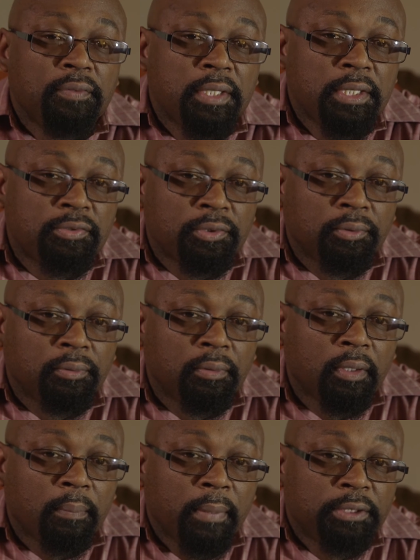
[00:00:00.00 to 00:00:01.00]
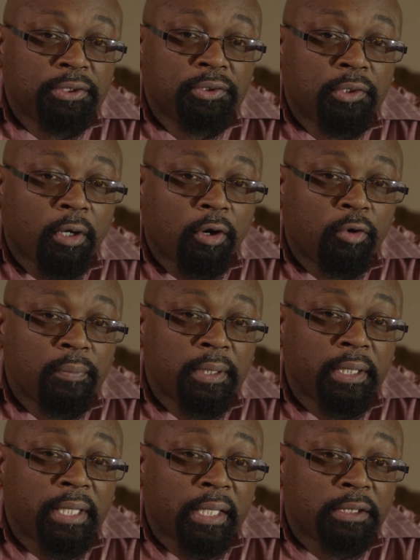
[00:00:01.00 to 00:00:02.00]
need to, make sure you call
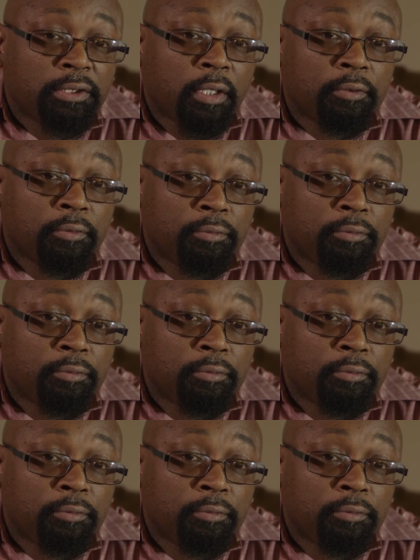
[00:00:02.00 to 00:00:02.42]
me and I can talk you